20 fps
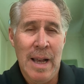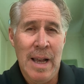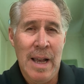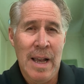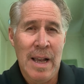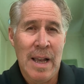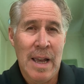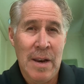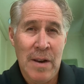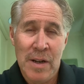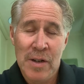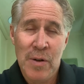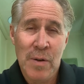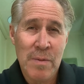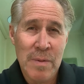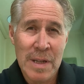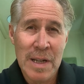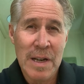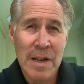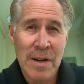and I talk
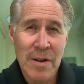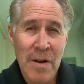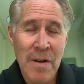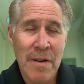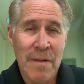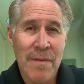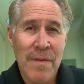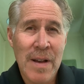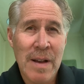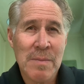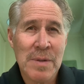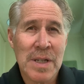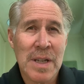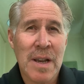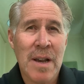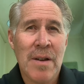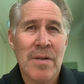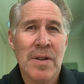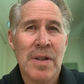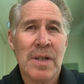with a lot of pharmacy
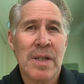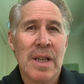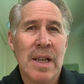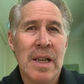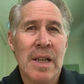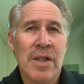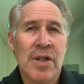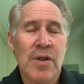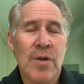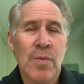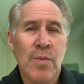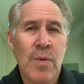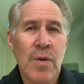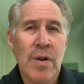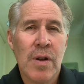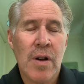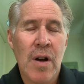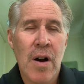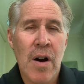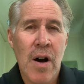owners, is to
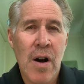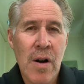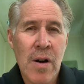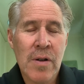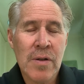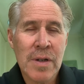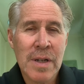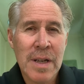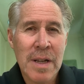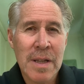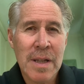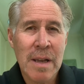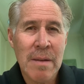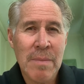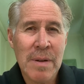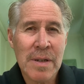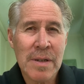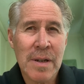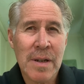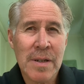work on their
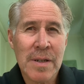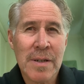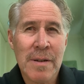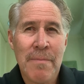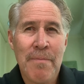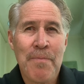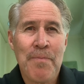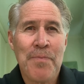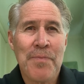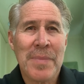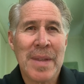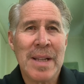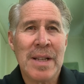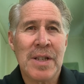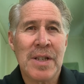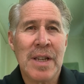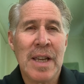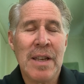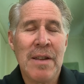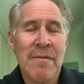business
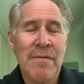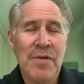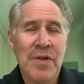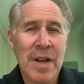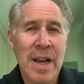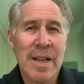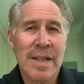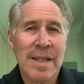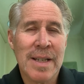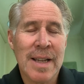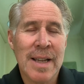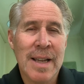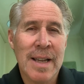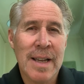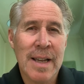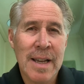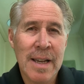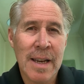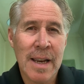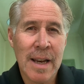instead of just
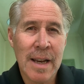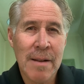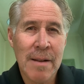in it.